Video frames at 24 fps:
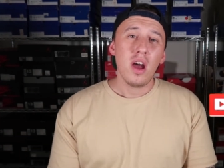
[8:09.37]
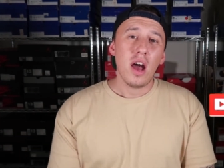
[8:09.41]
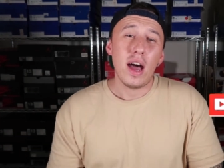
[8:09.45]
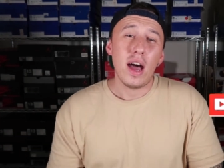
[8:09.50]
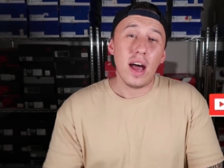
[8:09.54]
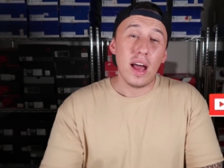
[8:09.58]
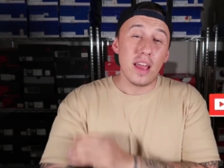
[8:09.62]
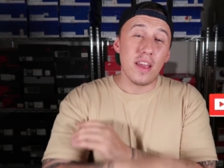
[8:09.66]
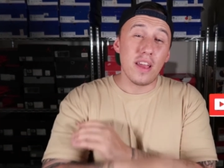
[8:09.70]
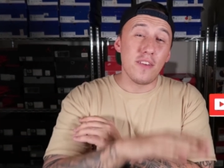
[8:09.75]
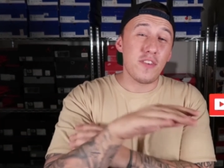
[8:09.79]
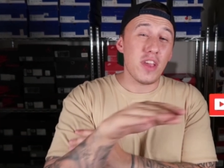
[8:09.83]

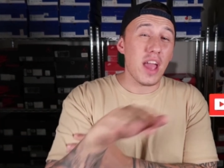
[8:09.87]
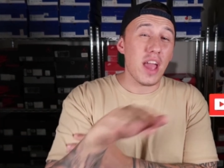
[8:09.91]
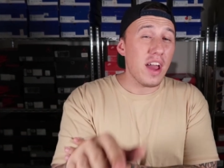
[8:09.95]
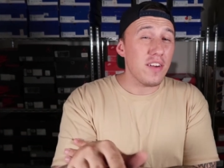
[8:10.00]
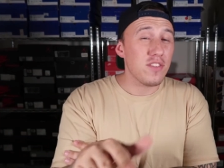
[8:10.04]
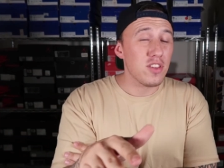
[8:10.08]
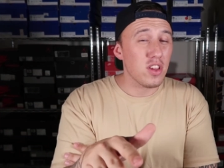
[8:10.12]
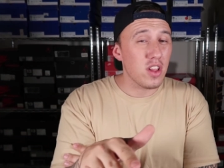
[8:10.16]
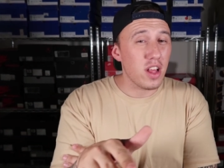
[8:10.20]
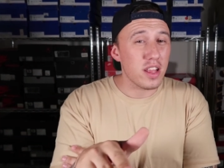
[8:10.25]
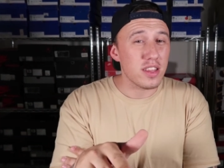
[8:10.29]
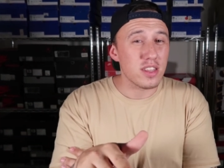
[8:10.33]
If you
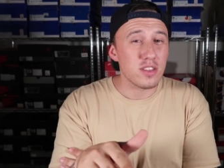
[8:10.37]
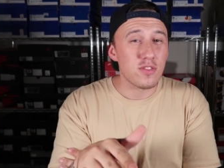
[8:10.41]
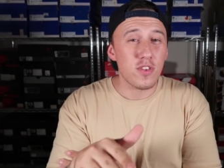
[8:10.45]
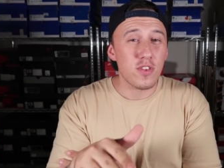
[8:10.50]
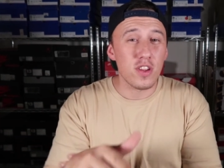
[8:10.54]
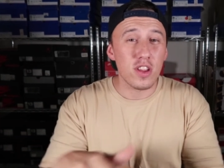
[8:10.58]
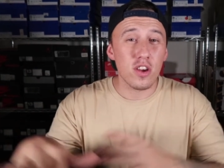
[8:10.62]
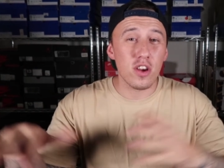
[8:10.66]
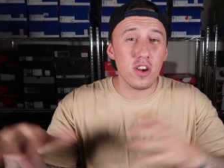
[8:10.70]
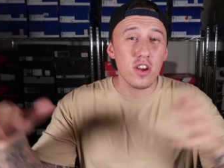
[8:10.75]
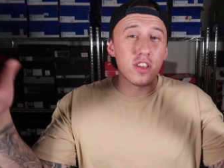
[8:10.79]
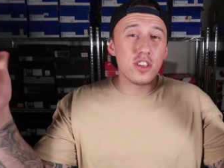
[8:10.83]
haven't liked this
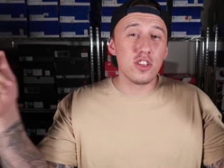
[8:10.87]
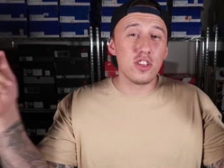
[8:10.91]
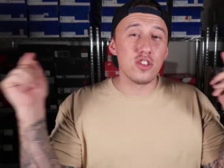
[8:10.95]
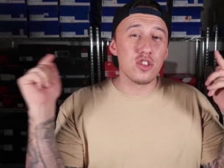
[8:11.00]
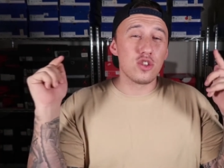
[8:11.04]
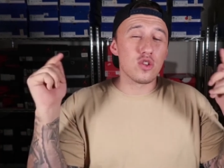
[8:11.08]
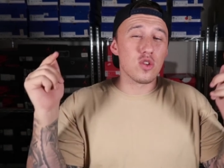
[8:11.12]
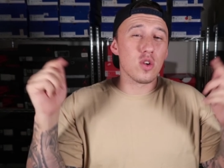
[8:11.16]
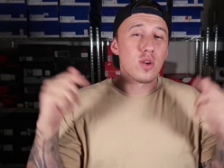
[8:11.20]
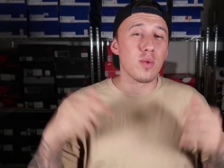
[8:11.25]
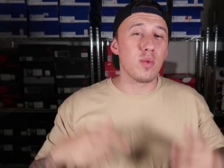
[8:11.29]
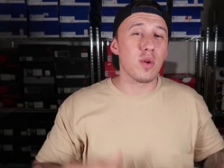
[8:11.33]
video and you
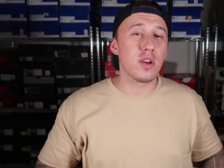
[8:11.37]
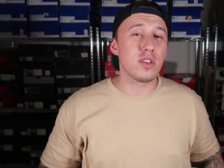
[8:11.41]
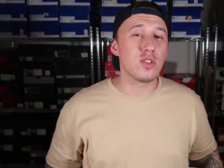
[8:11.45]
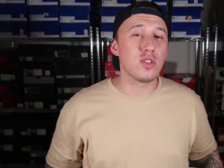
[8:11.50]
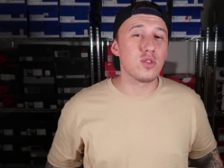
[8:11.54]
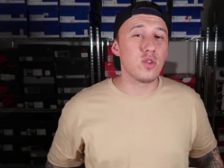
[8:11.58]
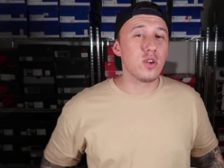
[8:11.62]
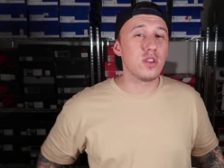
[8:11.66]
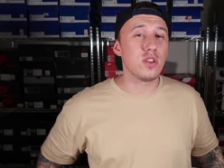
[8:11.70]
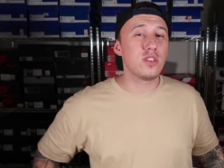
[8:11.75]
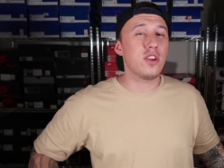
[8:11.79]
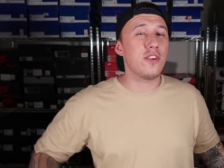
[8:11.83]
enjoy what you
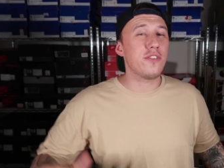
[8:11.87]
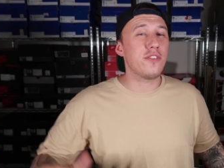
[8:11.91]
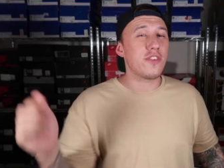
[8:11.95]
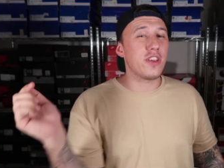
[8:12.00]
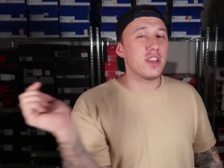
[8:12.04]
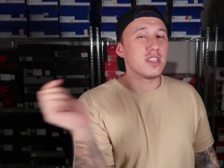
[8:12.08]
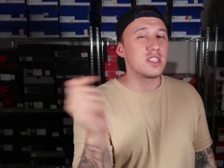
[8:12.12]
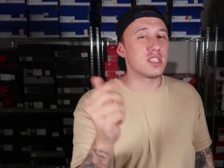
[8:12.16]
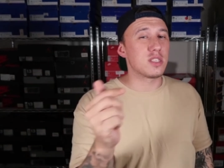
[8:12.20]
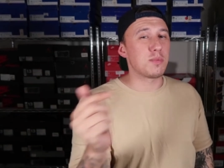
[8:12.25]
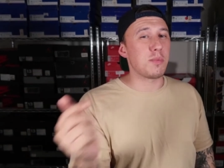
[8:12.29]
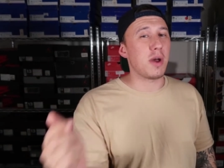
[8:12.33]
saw, don't
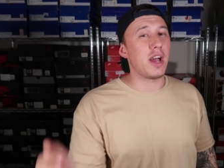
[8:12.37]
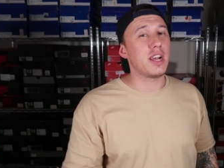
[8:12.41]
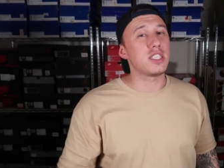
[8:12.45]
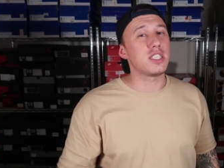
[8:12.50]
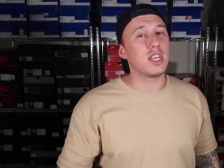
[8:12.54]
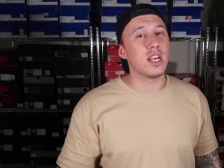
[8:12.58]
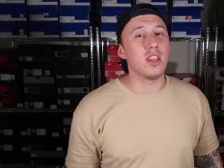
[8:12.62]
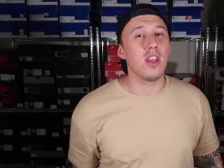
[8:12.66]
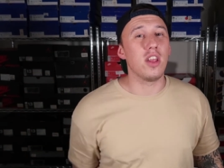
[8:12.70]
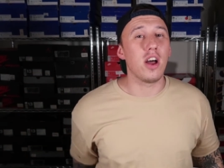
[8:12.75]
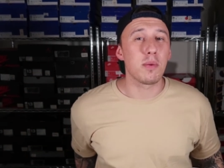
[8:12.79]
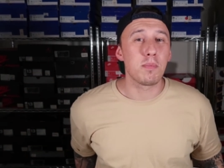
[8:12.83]
forget to smash
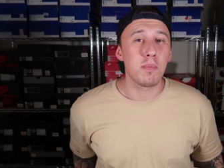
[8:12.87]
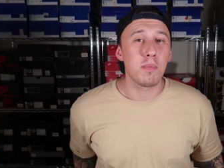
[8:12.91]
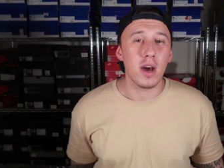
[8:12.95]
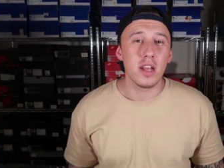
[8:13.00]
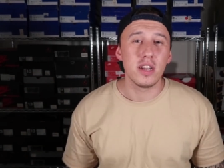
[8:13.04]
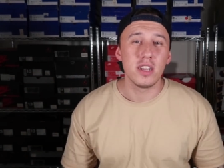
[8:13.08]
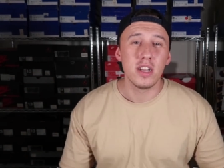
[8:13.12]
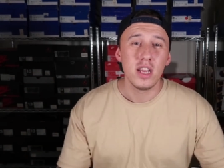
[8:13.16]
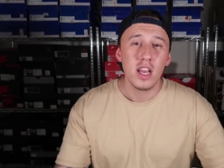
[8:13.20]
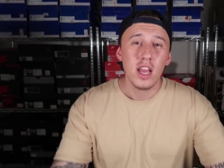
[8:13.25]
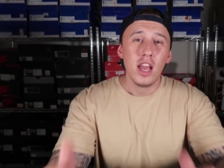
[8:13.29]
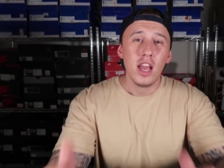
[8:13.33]
that like
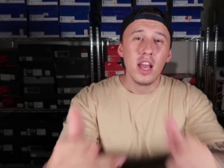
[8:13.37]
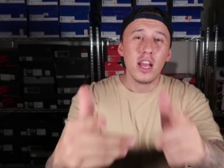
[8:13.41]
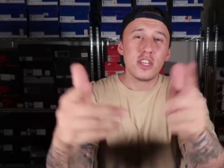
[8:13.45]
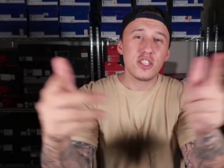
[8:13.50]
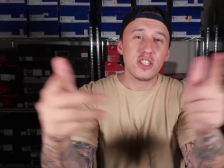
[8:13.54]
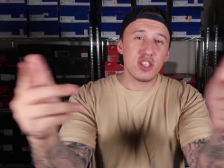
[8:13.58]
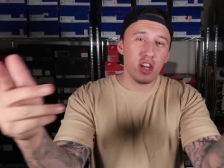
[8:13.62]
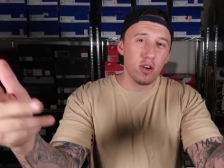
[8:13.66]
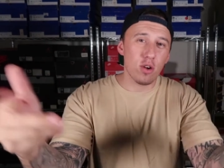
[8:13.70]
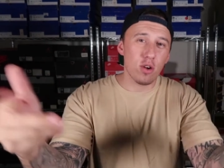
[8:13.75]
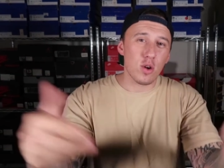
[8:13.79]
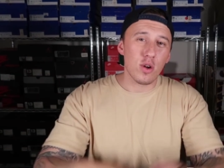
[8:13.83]
button,
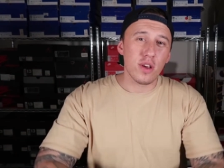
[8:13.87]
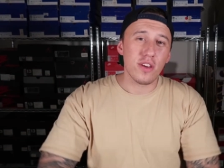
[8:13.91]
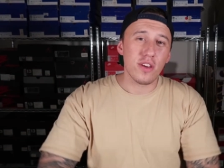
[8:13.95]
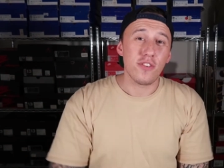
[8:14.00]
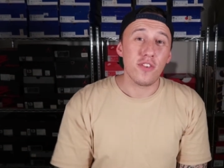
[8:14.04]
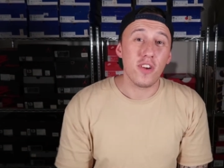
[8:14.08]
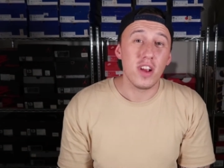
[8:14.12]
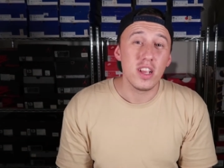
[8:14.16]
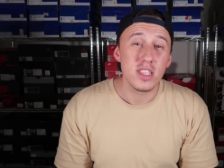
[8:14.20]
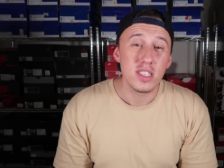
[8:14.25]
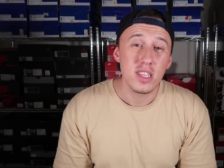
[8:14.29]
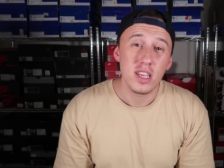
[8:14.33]
share it with all your
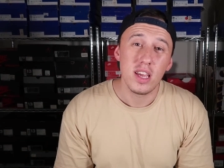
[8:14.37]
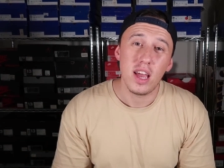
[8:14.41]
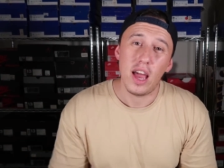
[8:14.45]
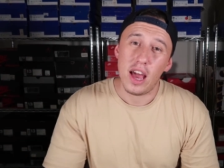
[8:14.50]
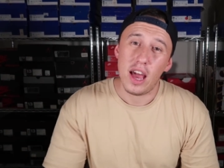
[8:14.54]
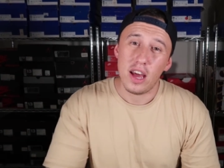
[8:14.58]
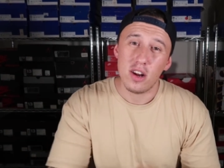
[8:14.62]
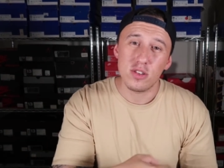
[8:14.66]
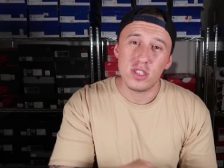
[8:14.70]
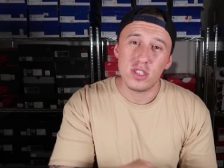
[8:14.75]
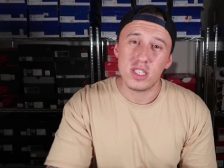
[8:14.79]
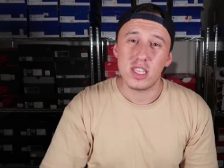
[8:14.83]
friends, and
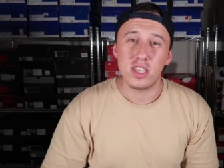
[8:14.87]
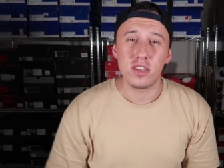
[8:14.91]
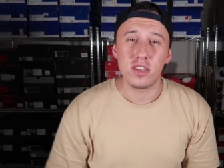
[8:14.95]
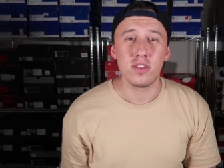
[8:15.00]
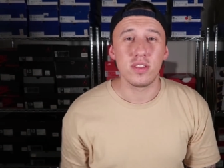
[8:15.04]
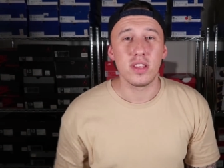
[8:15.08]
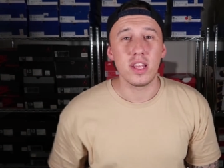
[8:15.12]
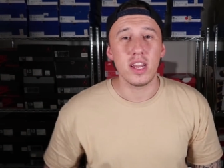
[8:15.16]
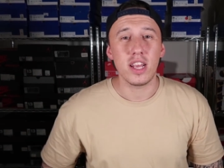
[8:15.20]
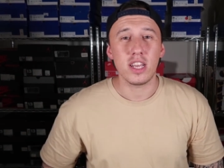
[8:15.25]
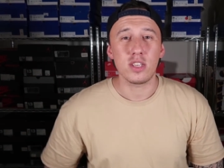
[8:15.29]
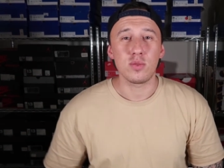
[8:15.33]
I'll see you
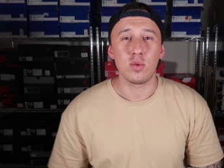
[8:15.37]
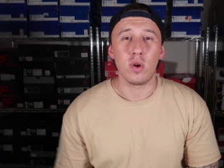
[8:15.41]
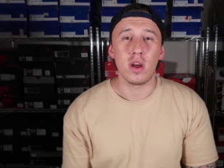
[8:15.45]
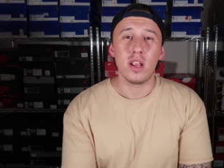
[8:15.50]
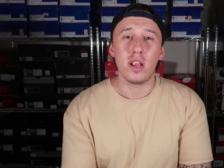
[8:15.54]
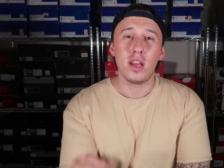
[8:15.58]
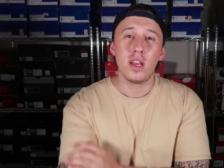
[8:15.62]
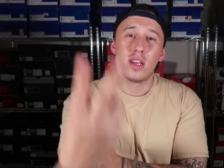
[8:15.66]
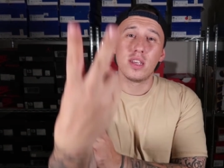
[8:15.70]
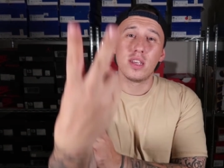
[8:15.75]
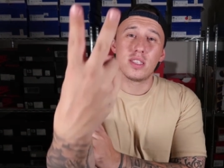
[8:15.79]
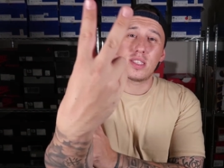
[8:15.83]
in the next
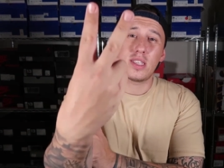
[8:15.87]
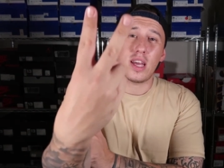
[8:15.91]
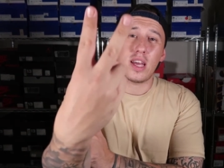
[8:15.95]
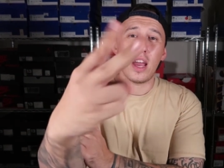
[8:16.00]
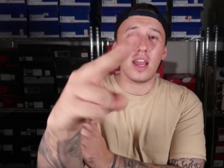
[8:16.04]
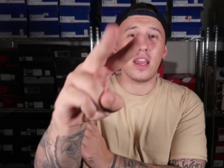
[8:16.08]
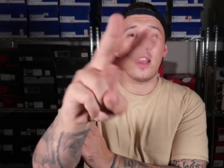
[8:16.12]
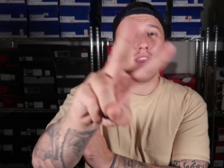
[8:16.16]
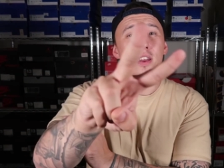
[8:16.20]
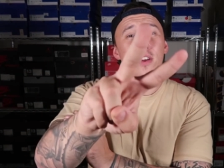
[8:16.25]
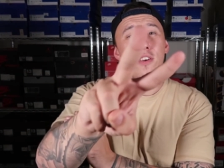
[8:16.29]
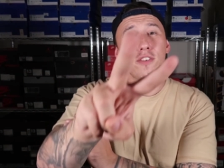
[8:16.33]
one.
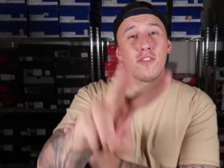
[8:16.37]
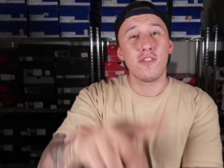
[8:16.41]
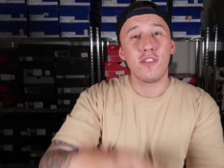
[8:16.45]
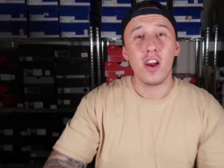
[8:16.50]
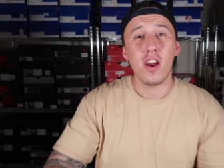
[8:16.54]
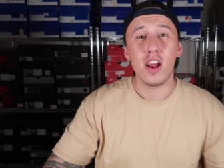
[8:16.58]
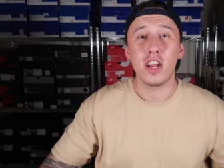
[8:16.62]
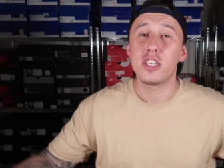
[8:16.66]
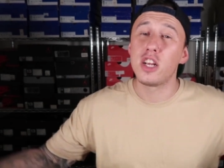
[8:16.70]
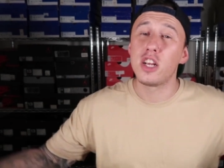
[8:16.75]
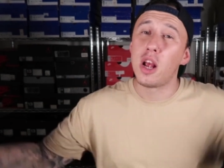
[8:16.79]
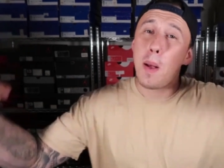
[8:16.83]
Stay fresh.